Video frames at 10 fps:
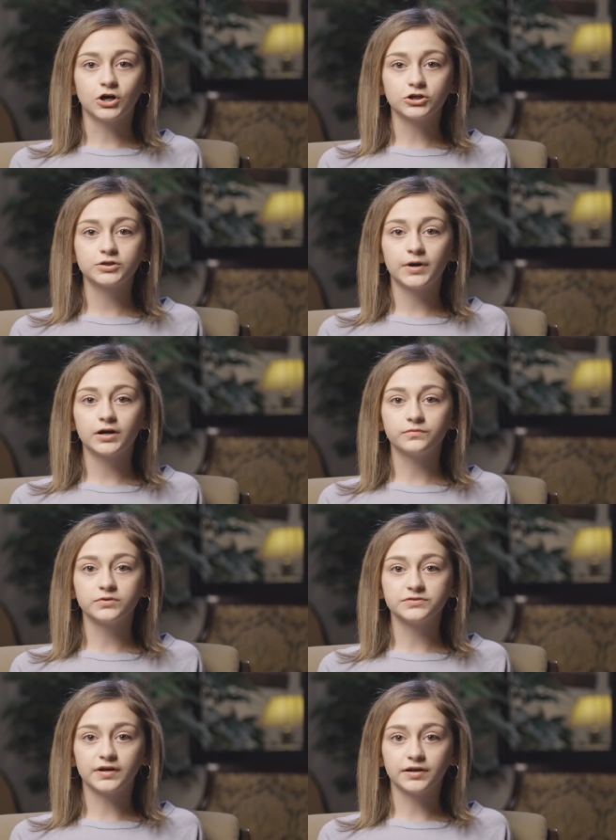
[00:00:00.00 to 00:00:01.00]
Dr. Martin
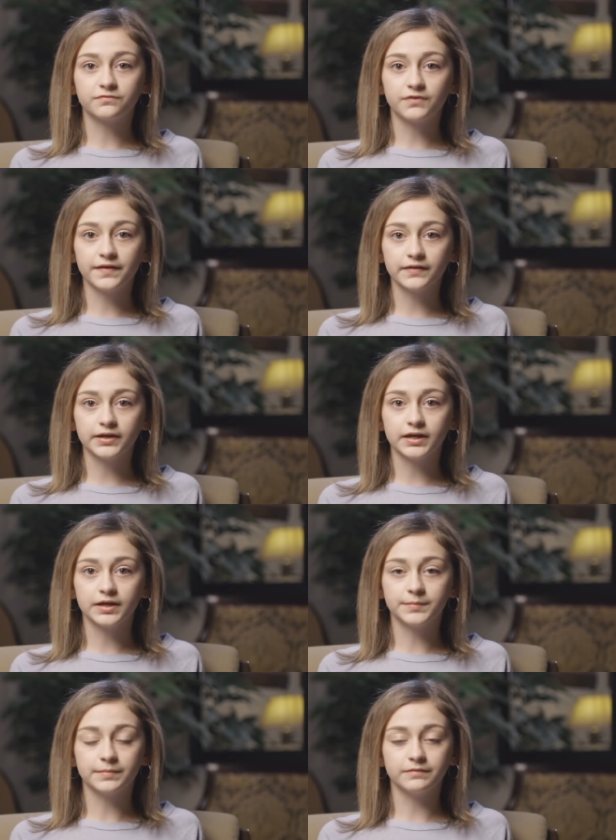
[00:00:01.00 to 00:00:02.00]
was very friendly, and
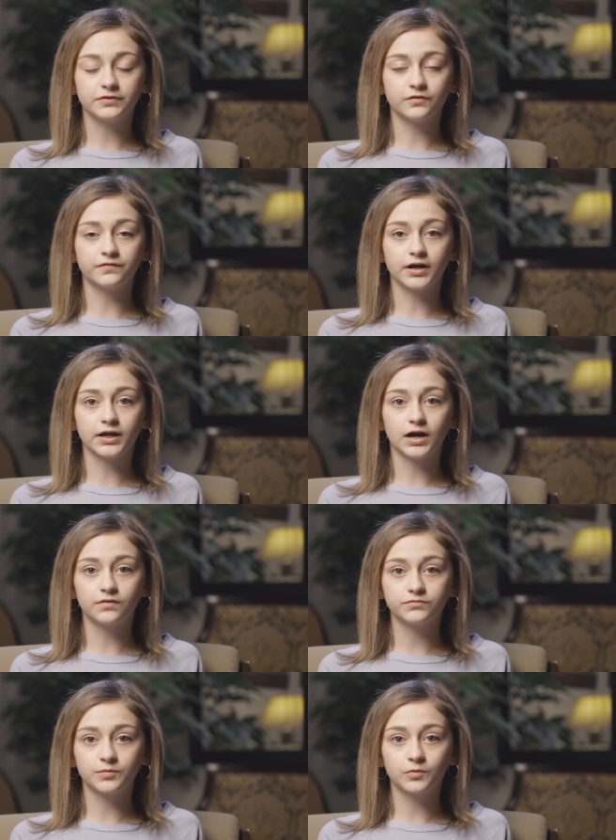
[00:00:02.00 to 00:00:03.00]
he made me feel very
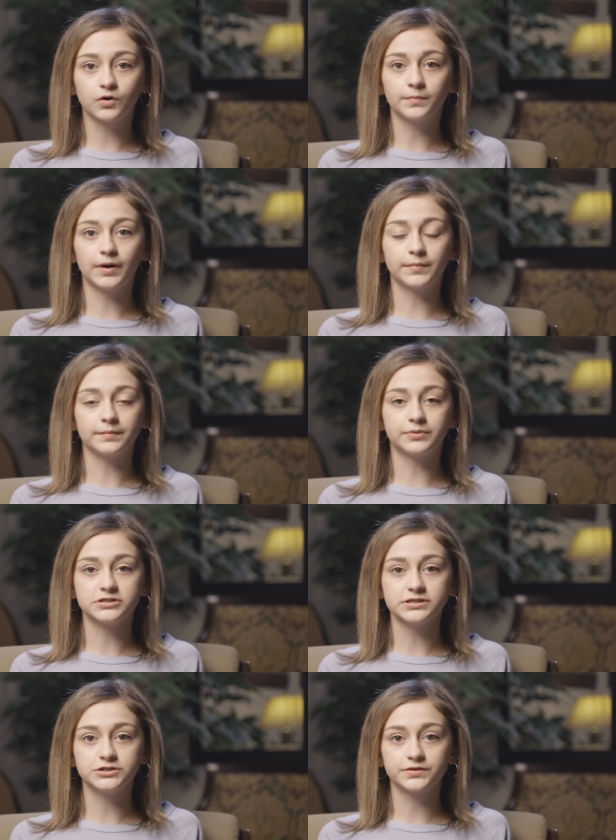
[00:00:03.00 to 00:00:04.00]
comfortable about my
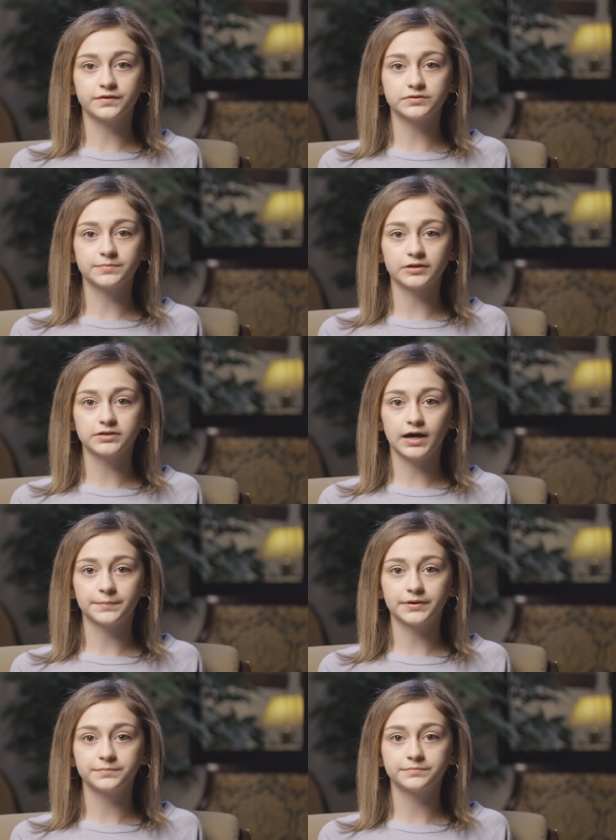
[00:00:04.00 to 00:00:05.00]
procedure that was about to happen.